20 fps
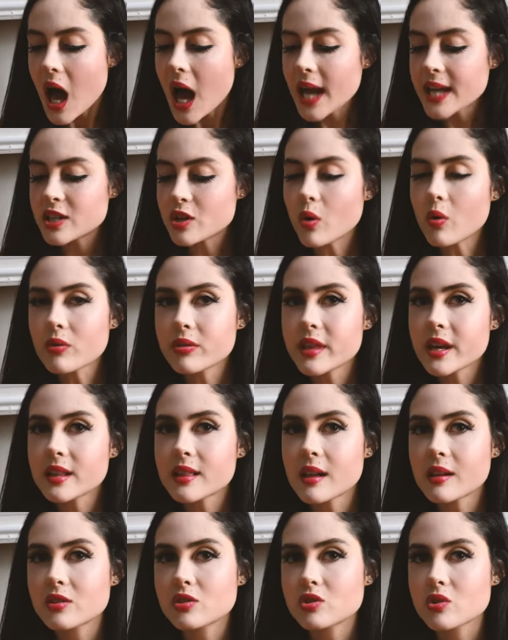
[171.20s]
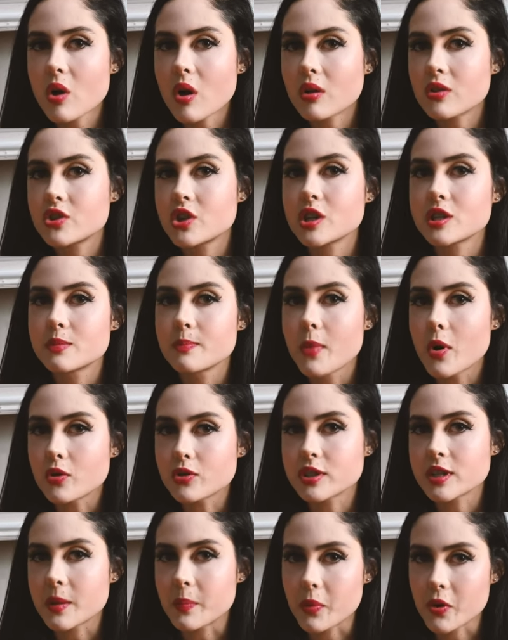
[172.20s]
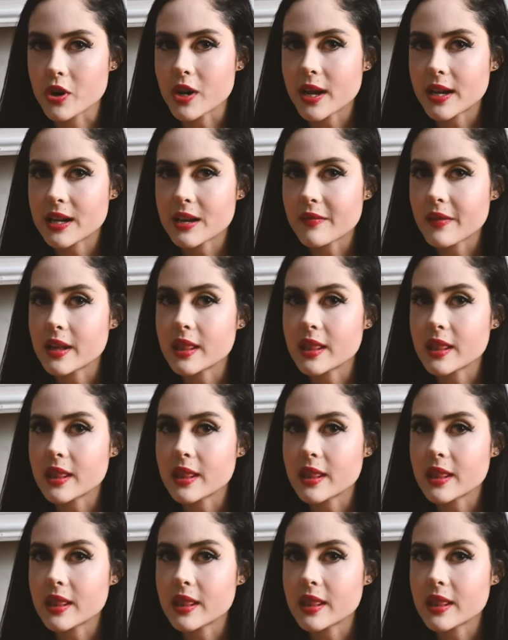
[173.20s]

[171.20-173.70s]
I don't think that astrology is mostly predictive.